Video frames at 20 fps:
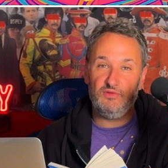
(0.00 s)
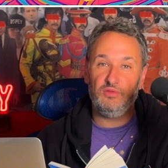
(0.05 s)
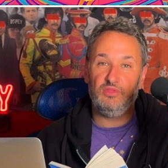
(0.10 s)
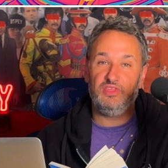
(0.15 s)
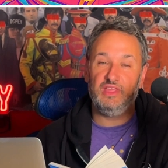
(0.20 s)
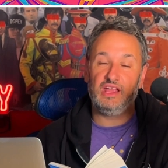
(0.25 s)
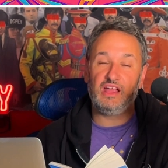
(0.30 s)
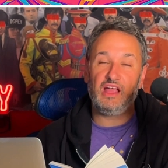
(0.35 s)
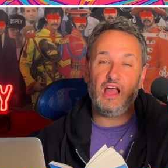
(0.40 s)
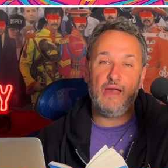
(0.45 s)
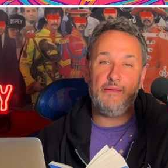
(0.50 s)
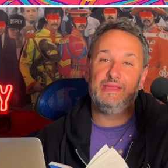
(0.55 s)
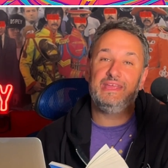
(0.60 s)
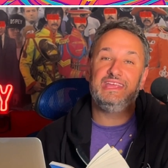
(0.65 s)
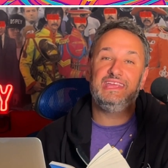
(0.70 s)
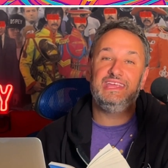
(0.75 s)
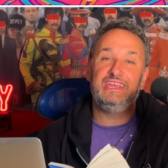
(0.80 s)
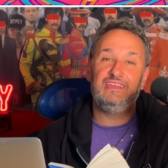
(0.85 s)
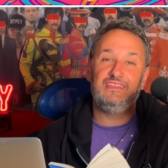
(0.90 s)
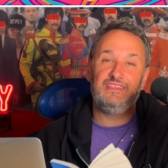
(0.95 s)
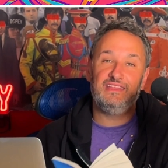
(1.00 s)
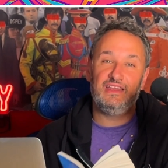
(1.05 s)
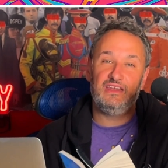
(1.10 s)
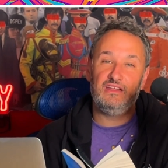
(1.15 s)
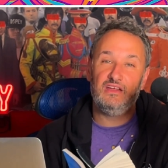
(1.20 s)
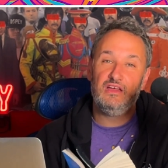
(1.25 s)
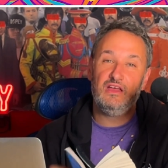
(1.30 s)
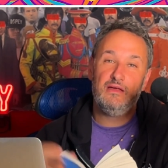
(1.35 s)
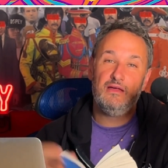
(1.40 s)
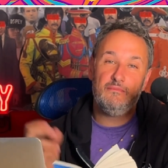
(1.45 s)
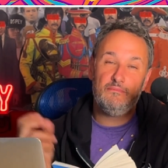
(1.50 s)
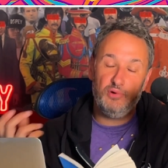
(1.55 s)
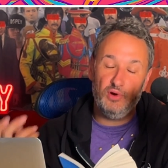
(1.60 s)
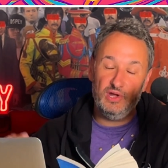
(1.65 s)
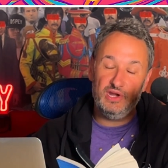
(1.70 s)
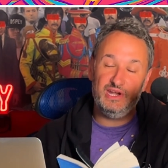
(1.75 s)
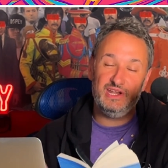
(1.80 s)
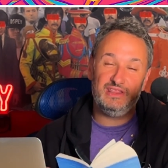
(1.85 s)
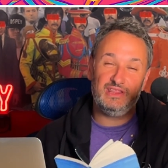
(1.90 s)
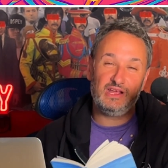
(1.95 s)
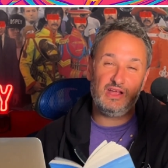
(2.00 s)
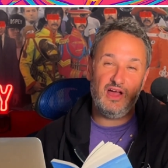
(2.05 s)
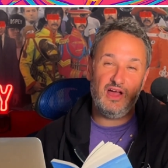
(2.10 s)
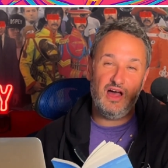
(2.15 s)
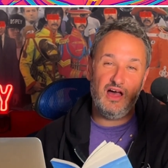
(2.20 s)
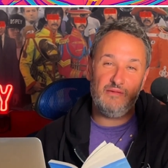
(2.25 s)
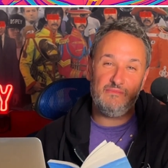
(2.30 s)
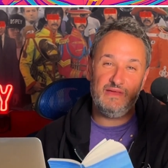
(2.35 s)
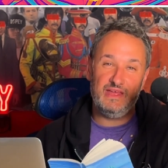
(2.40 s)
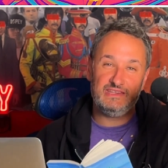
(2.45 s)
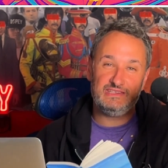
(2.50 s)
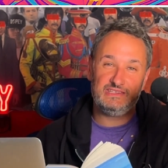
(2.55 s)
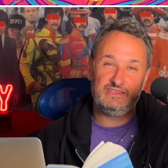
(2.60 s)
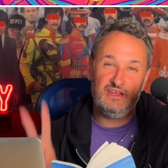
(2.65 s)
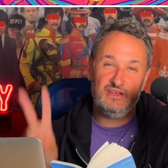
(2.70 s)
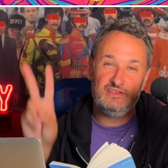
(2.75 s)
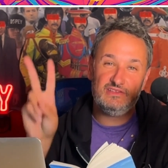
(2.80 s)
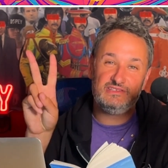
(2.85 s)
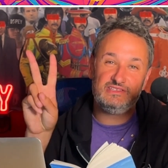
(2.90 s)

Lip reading: if you think I'm a heathen, put it in the comments.